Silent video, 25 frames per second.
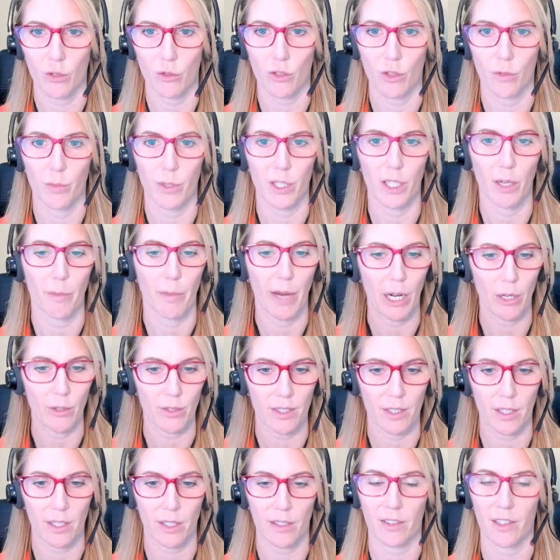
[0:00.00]
you should be
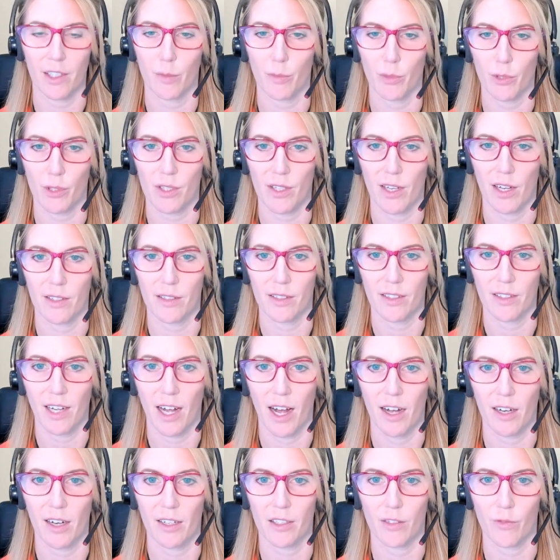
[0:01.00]
about 60%
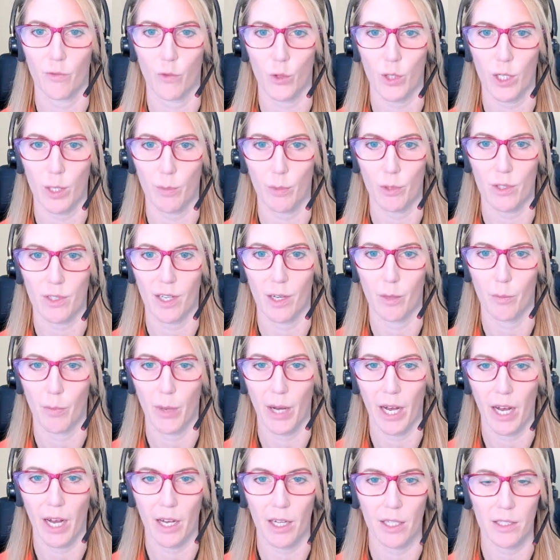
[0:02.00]
stocks,
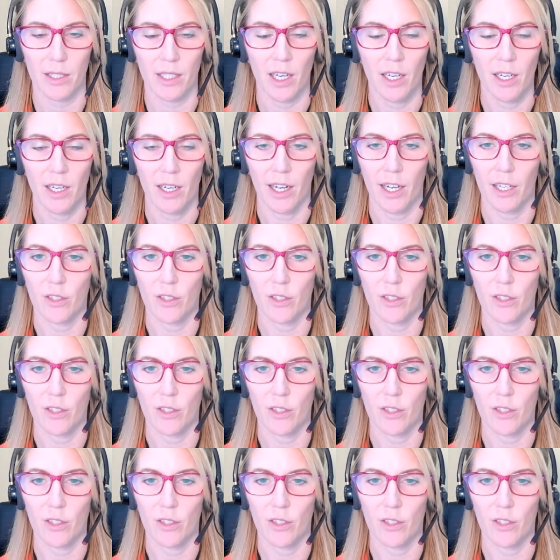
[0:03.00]
40% bonds,